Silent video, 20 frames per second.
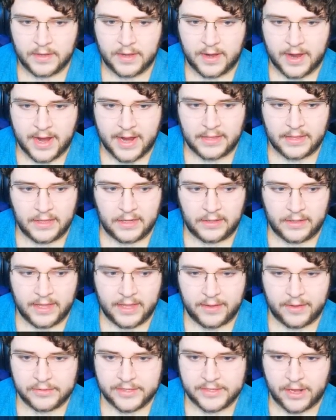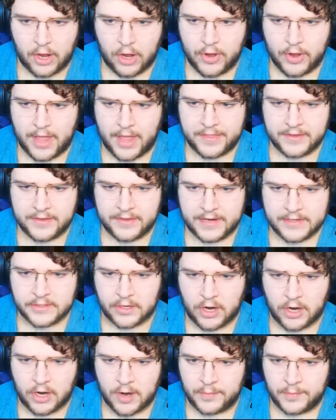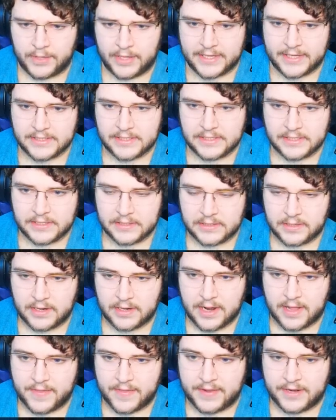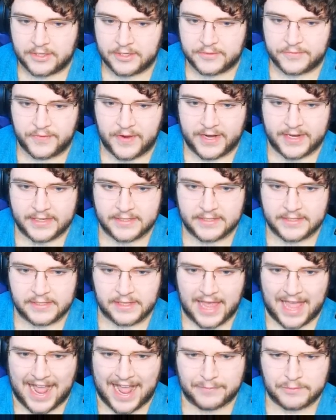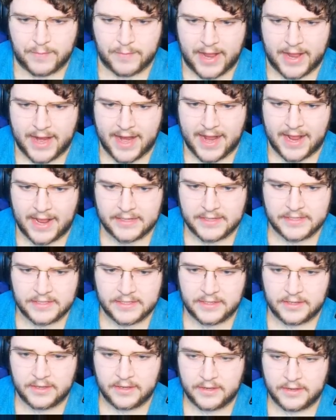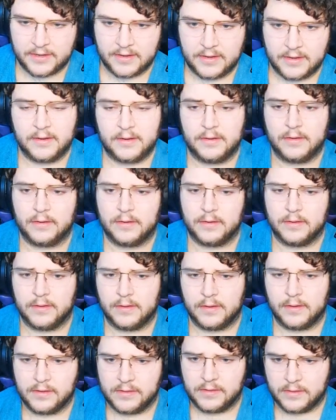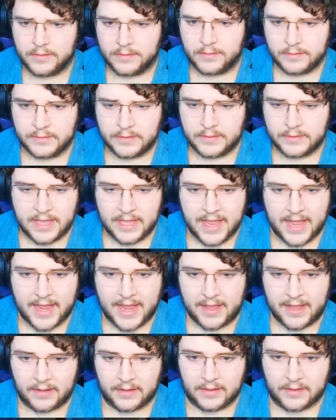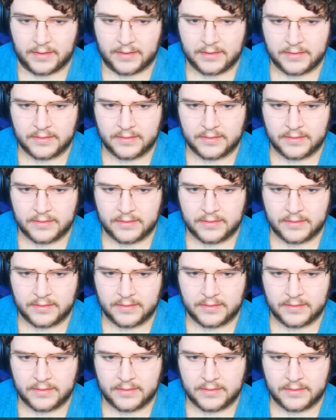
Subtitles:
There was like, oh yeah, these guys are harmless. And then it just fucking slaps my ass. What the hell?